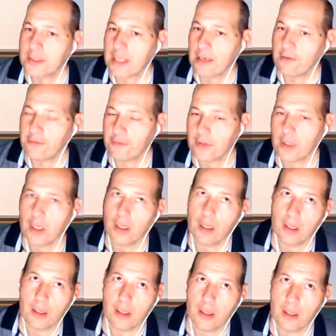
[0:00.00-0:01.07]
have
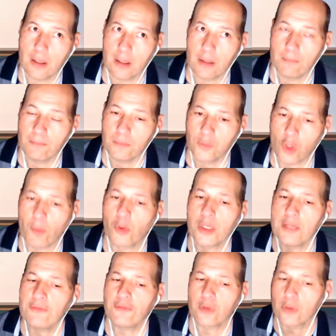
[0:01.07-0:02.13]

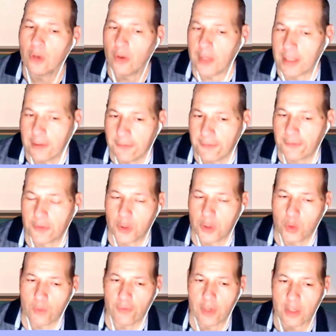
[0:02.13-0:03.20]
Normally for if
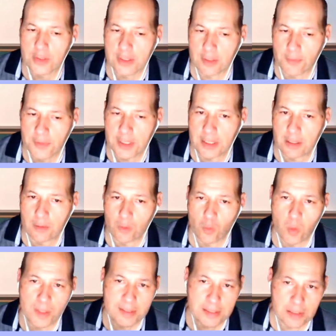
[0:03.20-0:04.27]
you've got something,
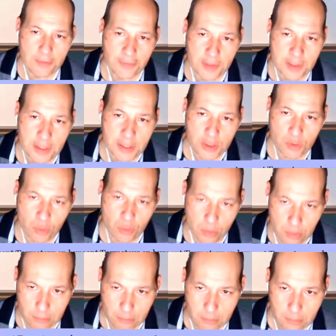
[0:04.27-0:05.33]
what if it is
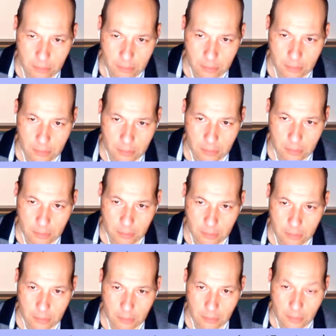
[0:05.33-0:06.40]
true?
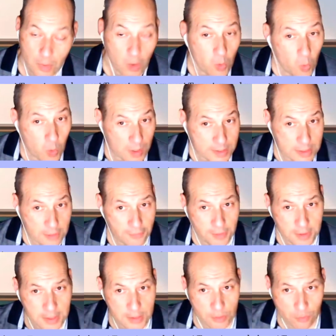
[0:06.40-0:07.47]
What if
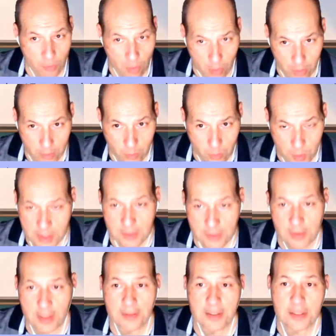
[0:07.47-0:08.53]
it is wrong? What is
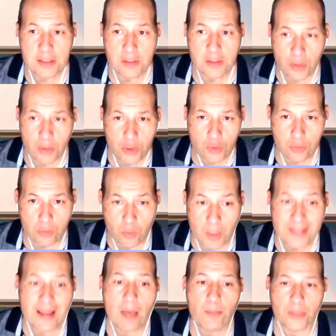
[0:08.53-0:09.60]
it is not true? What
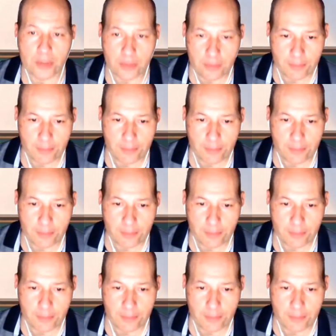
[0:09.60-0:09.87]
happened?